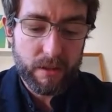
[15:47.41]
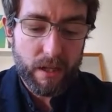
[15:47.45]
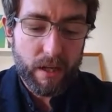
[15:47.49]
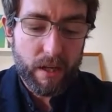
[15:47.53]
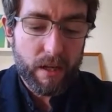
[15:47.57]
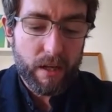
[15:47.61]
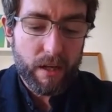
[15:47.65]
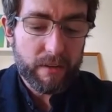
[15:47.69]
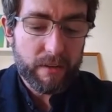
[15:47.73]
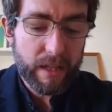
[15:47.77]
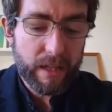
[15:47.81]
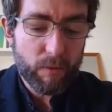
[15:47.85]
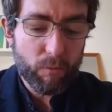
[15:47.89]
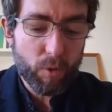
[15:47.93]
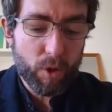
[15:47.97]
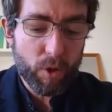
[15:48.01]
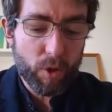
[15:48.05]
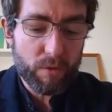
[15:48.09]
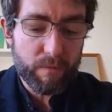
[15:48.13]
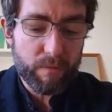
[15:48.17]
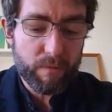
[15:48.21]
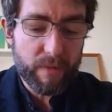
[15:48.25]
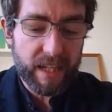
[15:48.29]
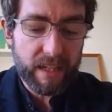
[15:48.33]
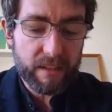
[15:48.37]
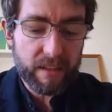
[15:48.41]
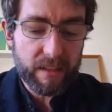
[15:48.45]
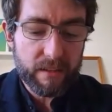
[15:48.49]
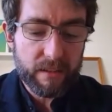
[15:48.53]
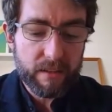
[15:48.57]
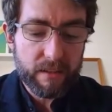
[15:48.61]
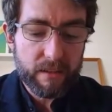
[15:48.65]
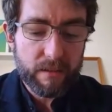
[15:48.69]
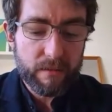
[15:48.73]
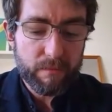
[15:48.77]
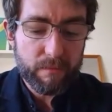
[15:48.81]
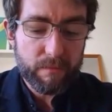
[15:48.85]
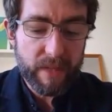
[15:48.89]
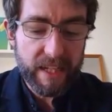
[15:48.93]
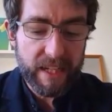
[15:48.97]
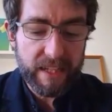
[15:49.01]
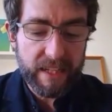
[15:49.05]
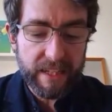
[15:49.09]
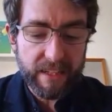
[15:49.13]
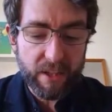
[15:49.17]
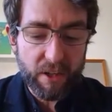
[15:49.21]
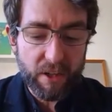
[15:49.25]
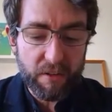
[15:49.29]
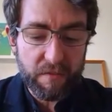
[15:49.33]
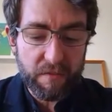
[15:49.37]
Then one man,
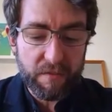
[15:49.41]
making no